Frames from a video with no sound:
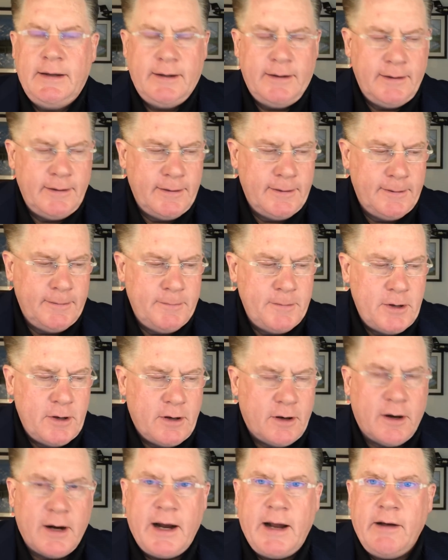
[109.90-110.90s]

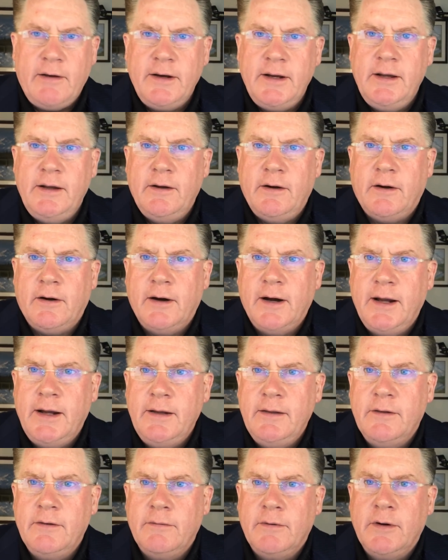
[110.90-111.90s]
Our Audi
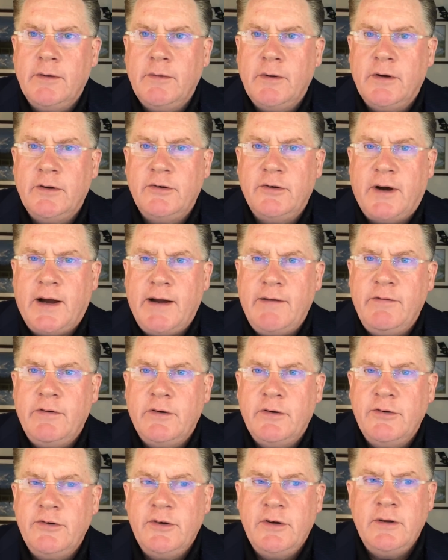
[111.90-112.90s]
R8, the rear-wheel drive
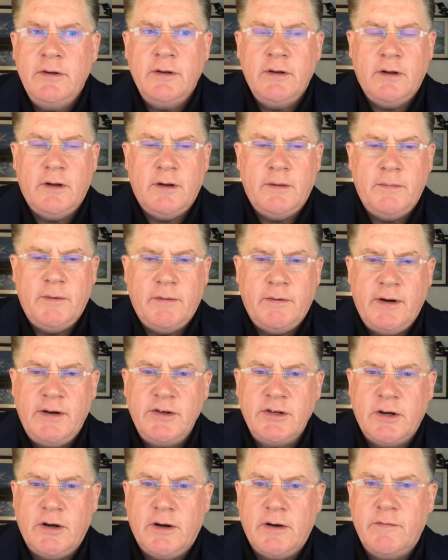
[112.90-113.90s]
version, the
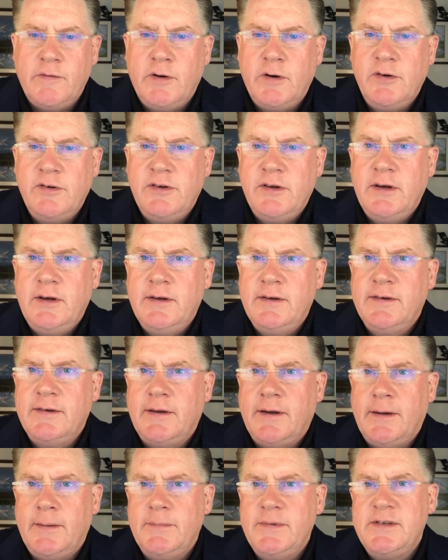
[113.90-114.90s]
race car version, is
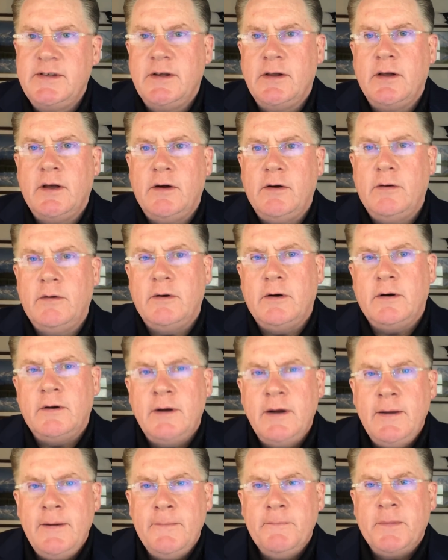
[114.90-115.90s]
still on order.
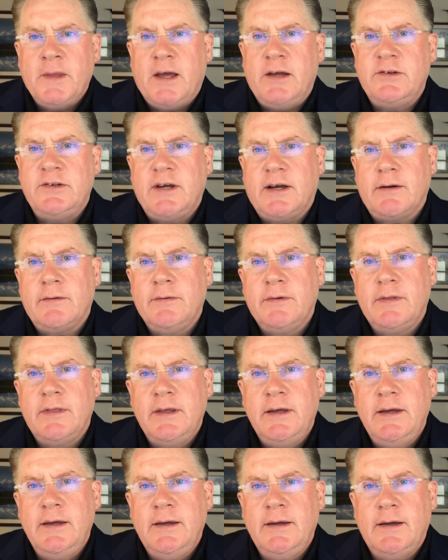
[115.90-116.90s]
I checked with
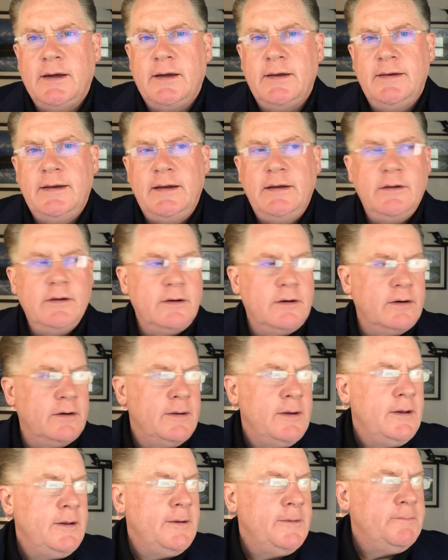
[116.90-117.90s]
the
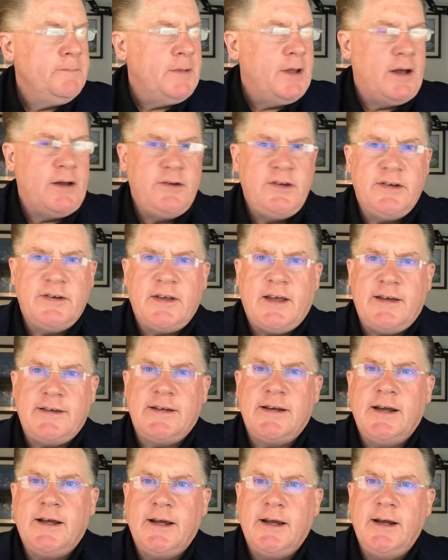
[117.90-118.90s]
dealer just
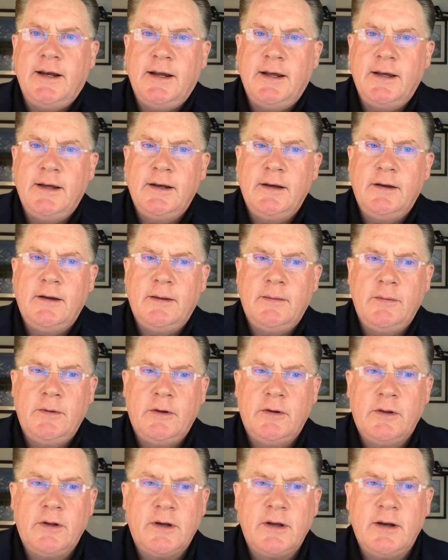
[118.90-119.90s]
last night, and
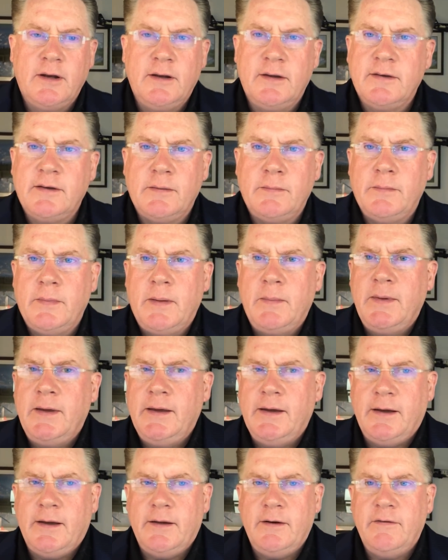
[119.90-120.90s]
they're looking at something
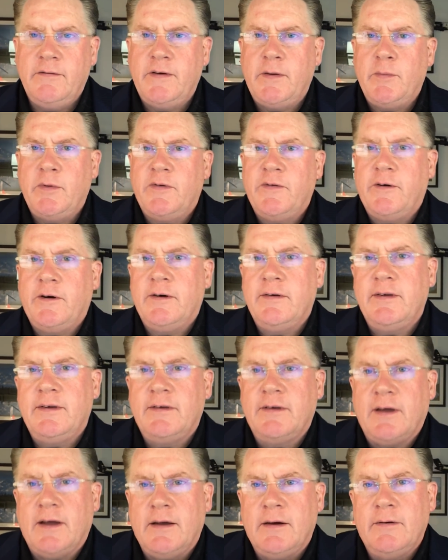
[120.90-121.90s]
maybe November 1st
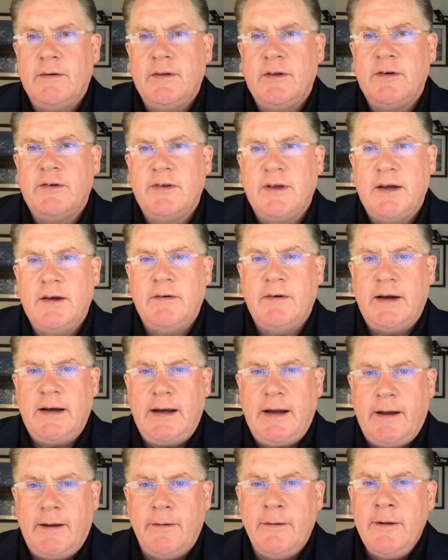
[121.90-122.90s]
is kind of what they're saying right
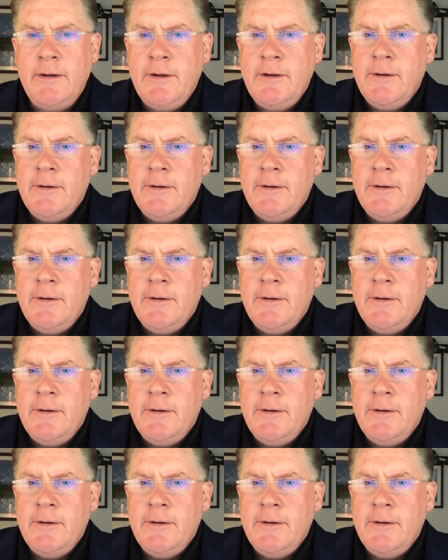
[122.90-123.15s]
now.